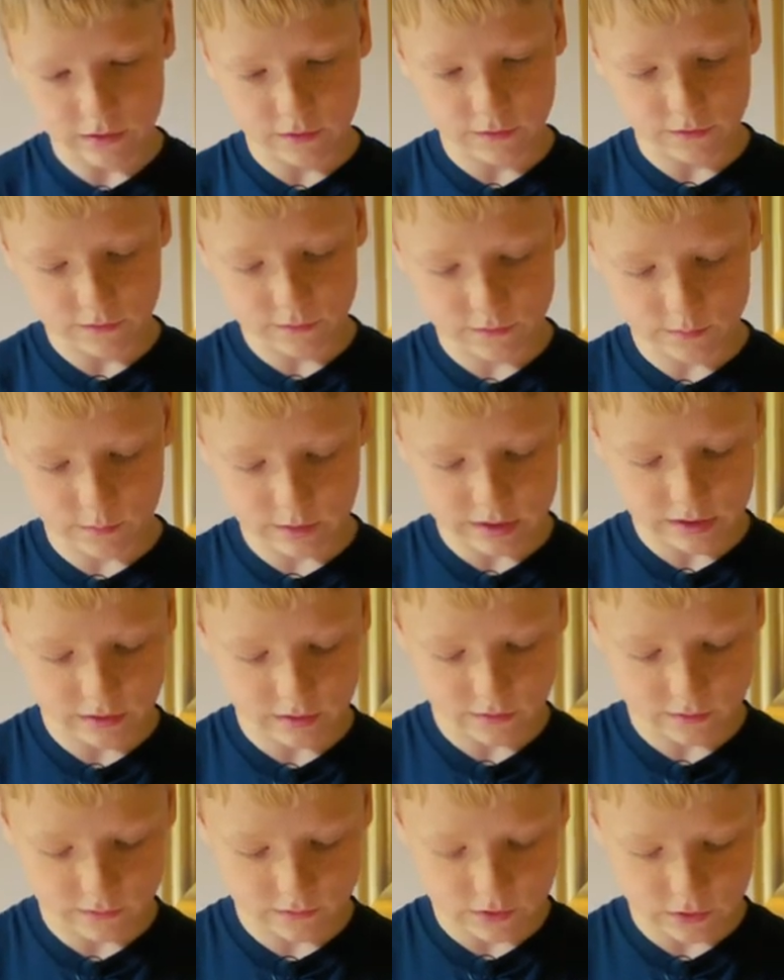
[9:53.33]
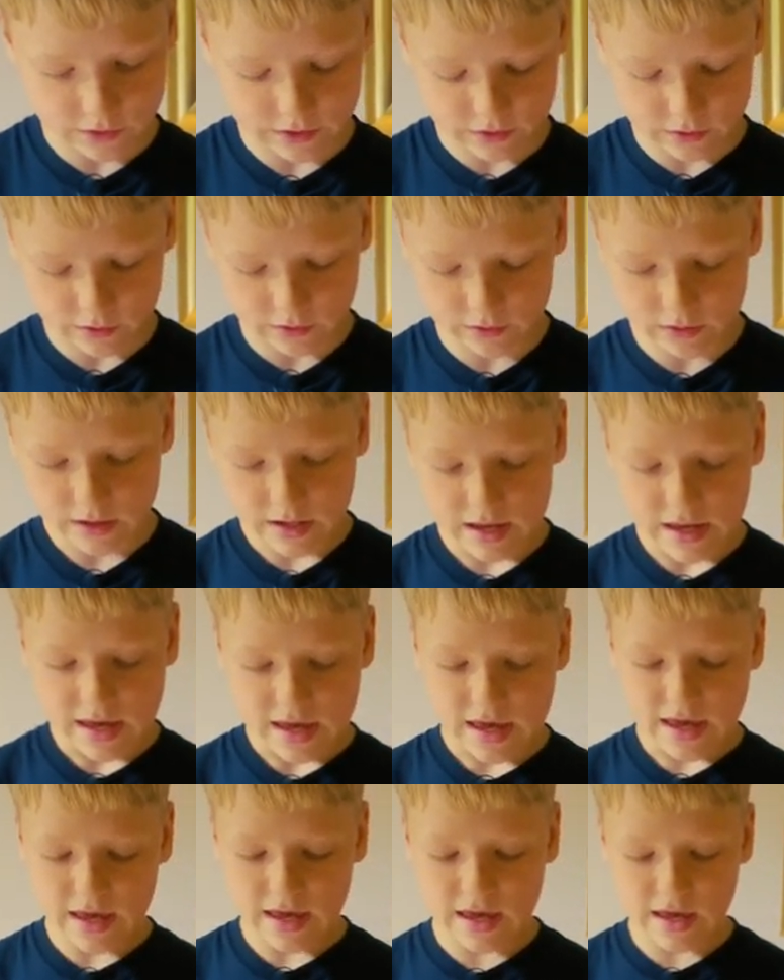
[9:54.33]
you've got it on.
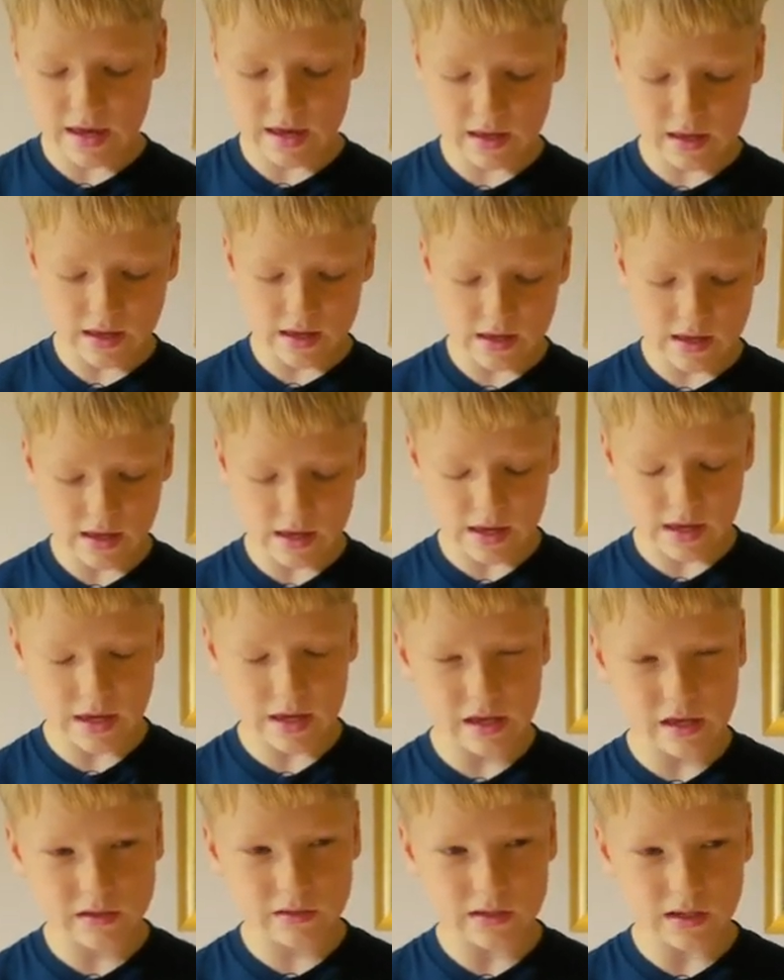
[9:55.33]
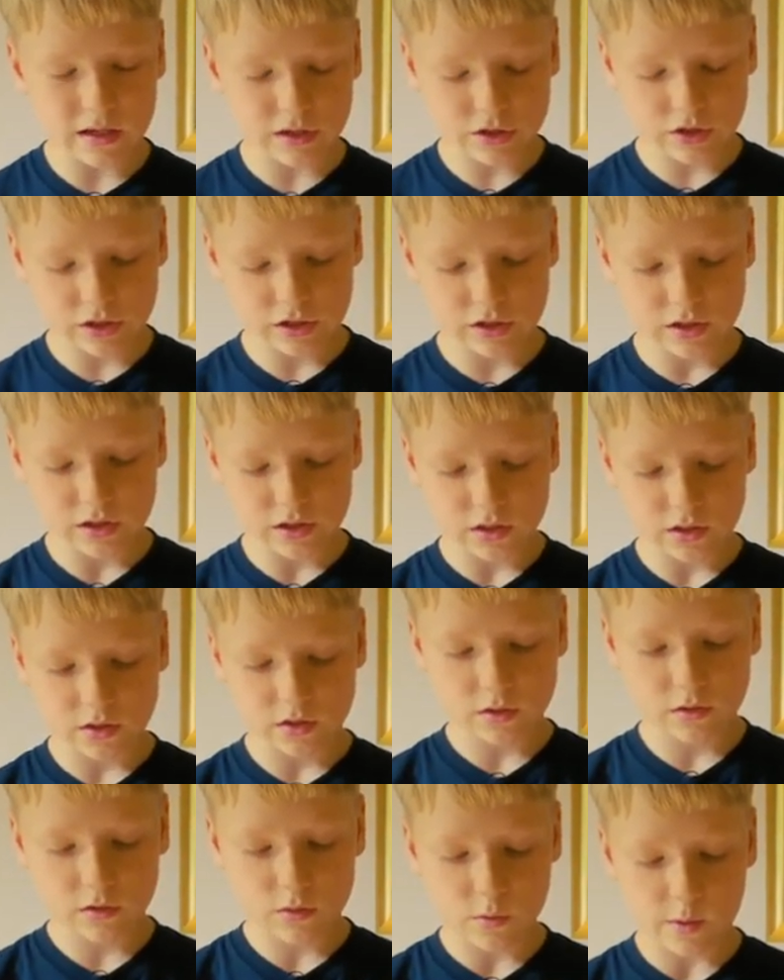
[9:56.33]
It is actually
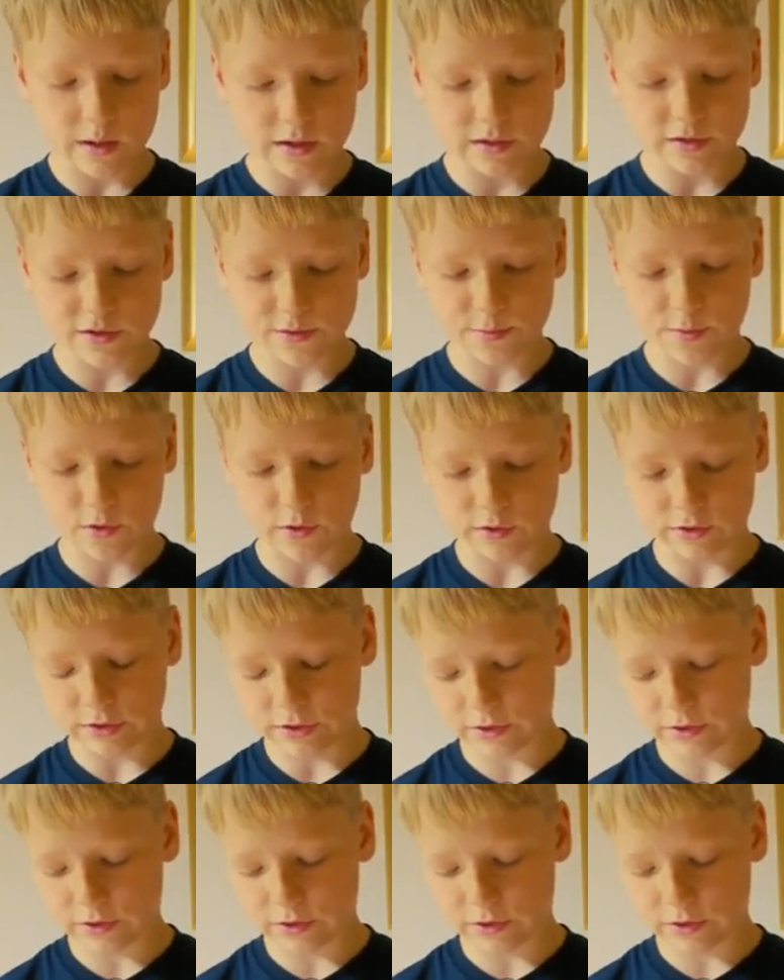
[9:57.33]
quite small. I